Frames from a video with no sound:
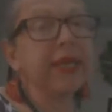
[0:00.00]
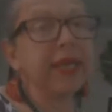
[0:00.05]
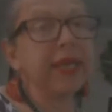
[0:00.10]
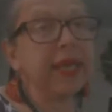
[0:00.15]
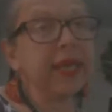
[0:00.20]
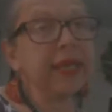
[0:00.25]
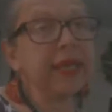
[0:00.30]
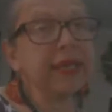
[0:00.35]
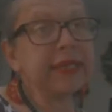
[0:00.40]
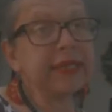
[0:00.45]

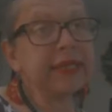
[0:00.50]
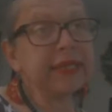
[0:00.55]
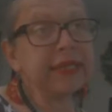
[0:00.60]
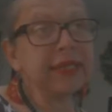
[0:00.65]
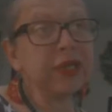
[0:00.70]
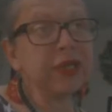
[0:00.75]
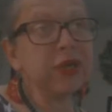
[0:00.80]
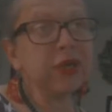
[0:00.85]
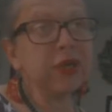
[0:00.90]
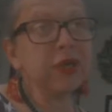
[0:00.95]
and
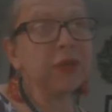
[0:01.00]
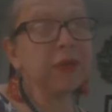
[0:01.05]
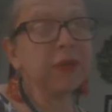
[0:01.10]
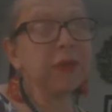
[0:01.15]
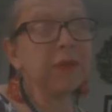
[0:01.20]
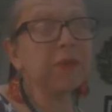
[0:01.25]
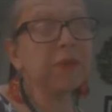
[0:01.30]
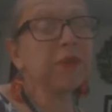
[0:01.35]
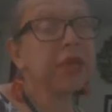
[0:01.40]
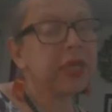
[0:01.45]
you know,
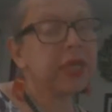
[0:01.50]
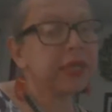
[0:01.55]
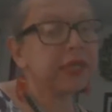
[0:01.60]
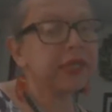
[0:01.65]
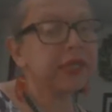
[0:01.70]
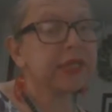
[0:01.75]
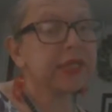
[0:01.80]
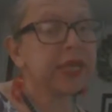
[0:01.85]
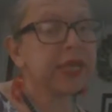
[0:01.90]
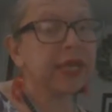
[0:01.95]

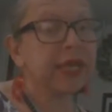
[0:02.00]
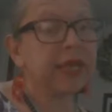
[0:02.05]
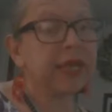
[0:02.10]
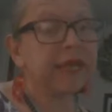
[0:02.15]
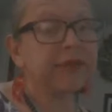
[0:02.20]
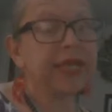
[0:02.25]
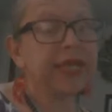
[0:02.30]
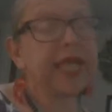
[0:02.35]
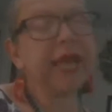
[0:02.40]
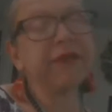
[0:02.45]
but
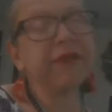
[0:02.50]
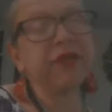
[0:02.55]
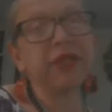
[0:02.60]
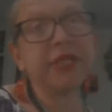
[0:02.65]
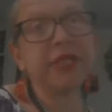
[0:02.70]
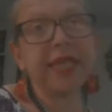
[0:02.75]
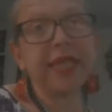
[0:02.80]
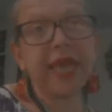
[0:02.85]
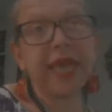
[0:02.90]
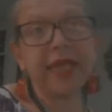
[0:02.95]
uh, they have to
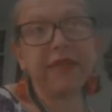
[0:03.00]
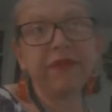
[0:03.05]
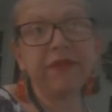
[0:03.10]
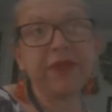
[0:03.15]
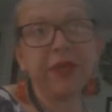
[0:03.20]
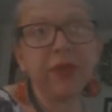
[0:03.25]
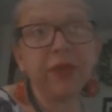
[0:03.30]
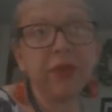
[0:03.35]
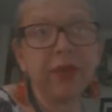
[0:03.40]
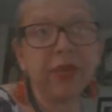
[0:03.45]
study
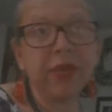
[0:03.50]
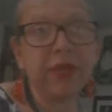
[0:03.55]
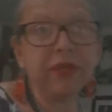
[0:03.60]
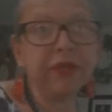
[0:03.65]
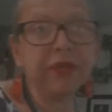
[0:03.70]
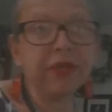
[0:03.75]
very well.